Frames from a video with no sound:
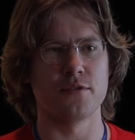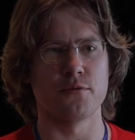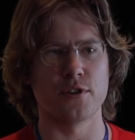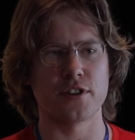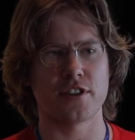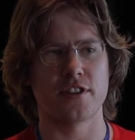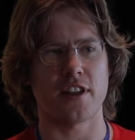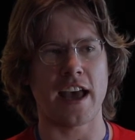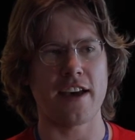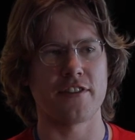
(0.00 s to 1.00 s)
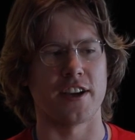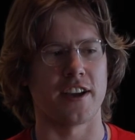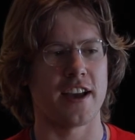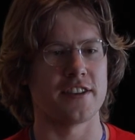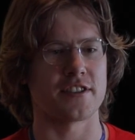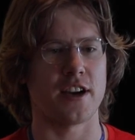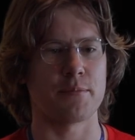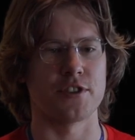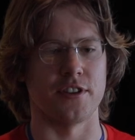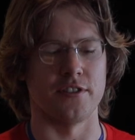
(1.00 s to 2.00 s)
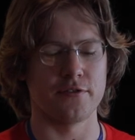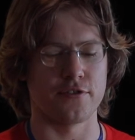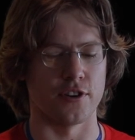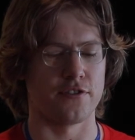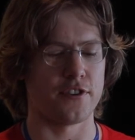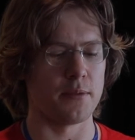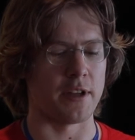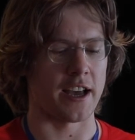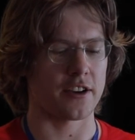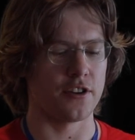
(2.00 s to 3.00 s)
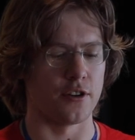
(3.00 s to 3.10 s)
worth having as an option for a fallback,